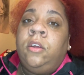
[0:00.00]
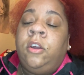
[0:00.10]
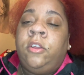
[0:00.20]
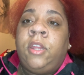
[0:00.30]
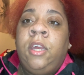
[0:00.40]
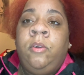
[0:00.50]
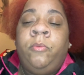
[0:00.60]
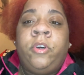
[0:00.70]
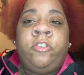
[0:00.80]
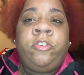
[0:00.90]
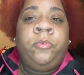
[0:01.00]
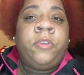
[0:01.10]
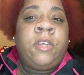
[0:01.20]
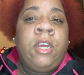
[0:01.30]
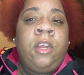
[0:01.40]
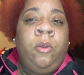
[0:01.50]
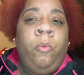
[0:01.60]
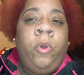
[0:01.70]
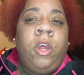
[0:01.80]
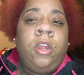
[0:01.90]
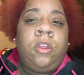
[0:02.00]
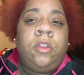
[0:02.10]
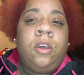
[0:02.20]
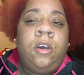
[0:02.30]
her thing was she was getting with